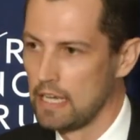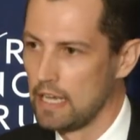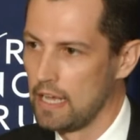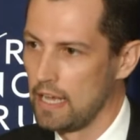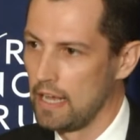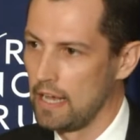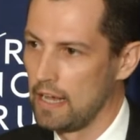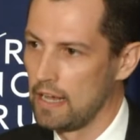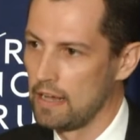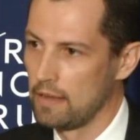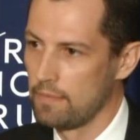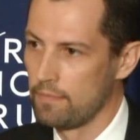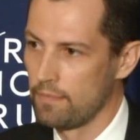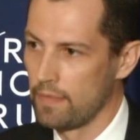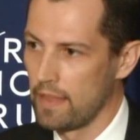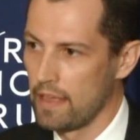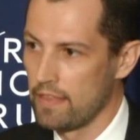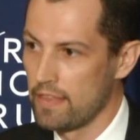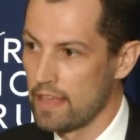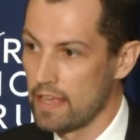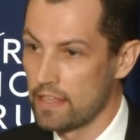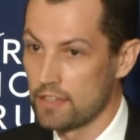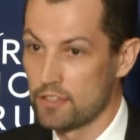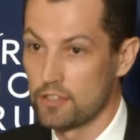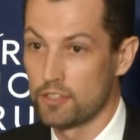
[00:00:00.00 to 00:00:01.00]
Um, and
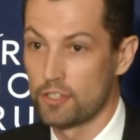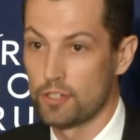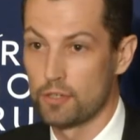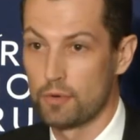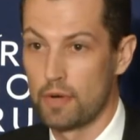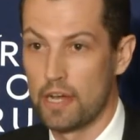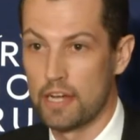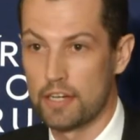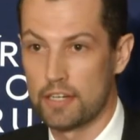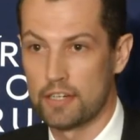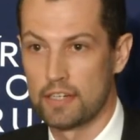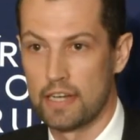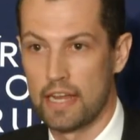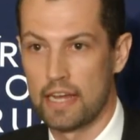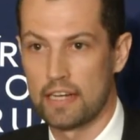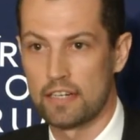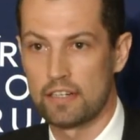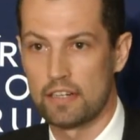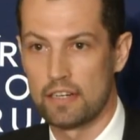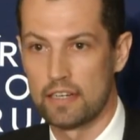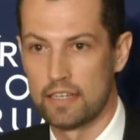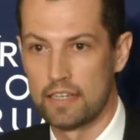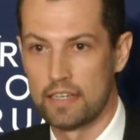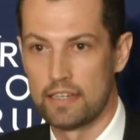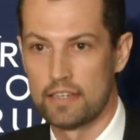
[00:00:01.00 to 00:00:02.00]
that situation
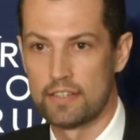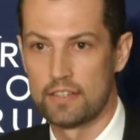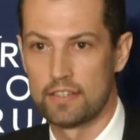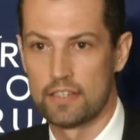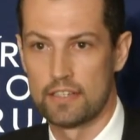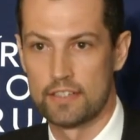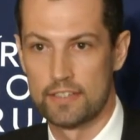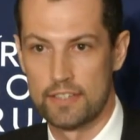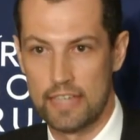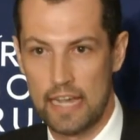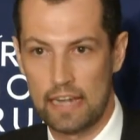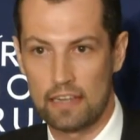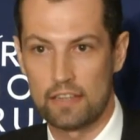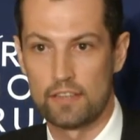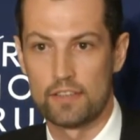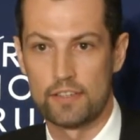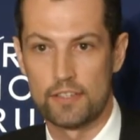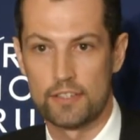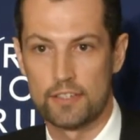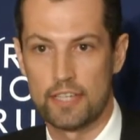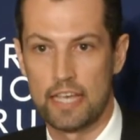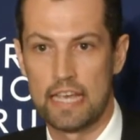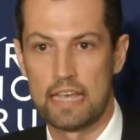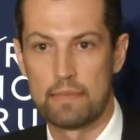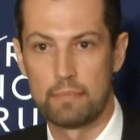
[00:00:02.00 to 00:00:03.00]
actually is exactly the
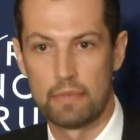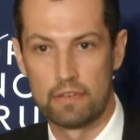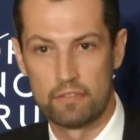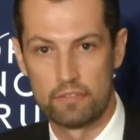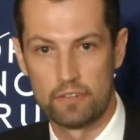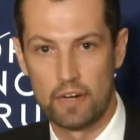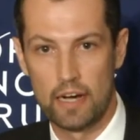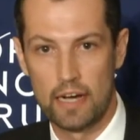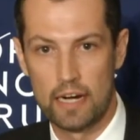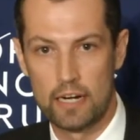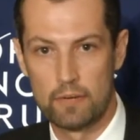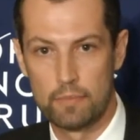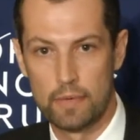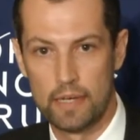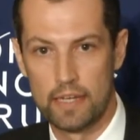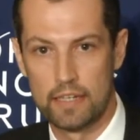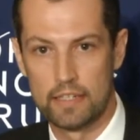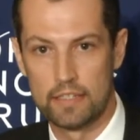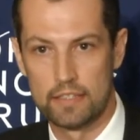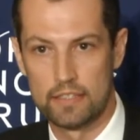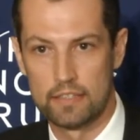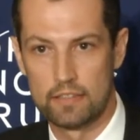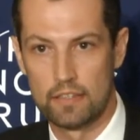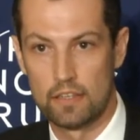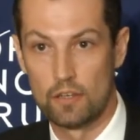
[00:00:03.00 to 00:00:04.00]
same
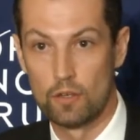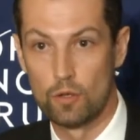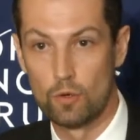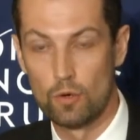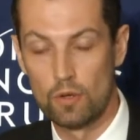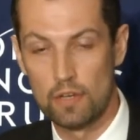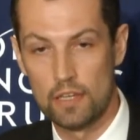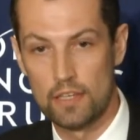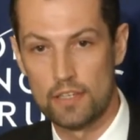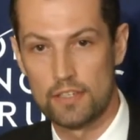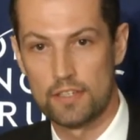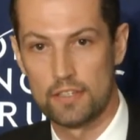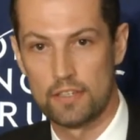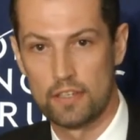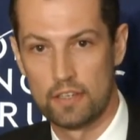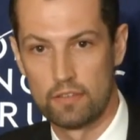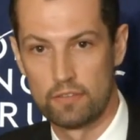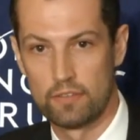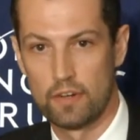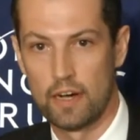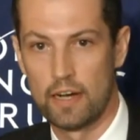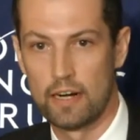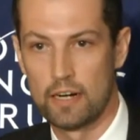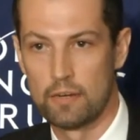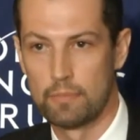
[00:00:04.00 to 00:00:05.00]
environment. The lawless
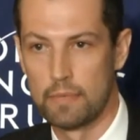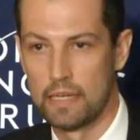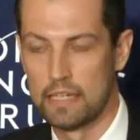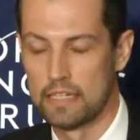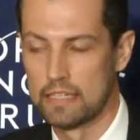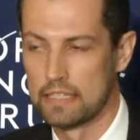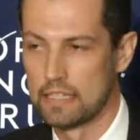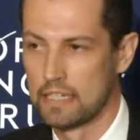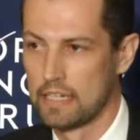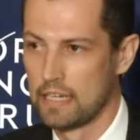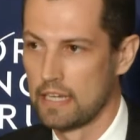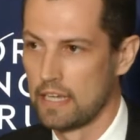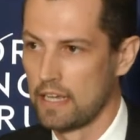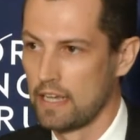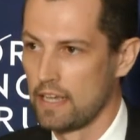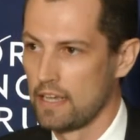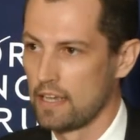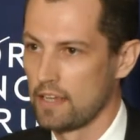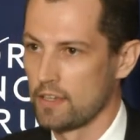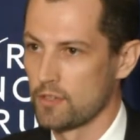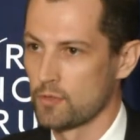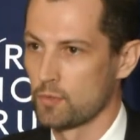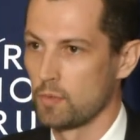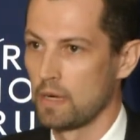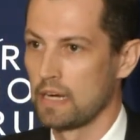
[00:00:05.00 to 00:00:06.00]
environment
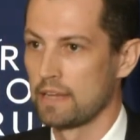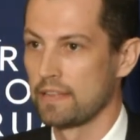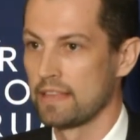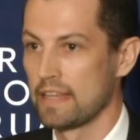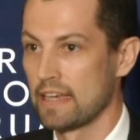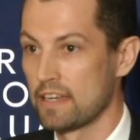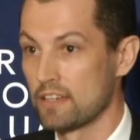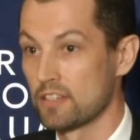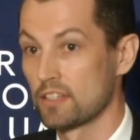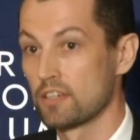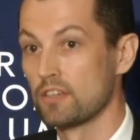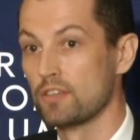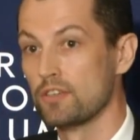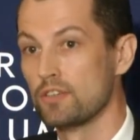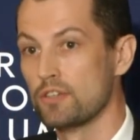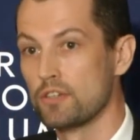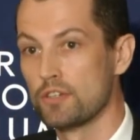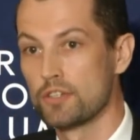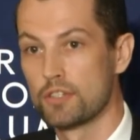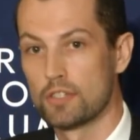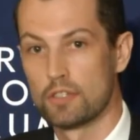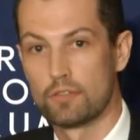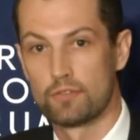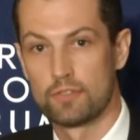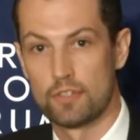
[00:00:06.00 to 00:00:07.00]
is one that is
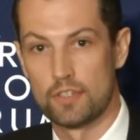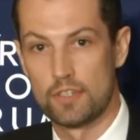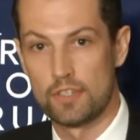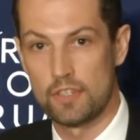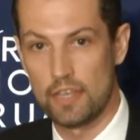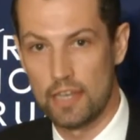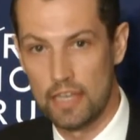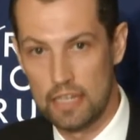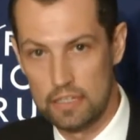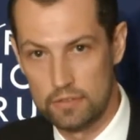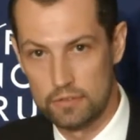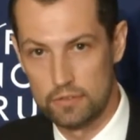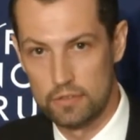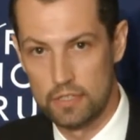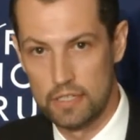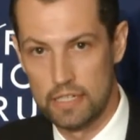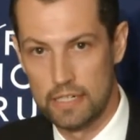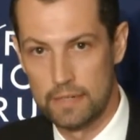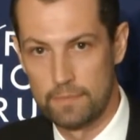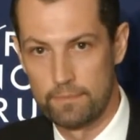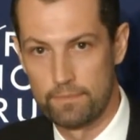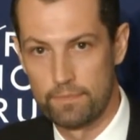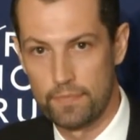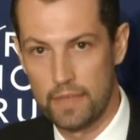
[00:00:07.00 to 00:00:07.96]
conducive to slavery.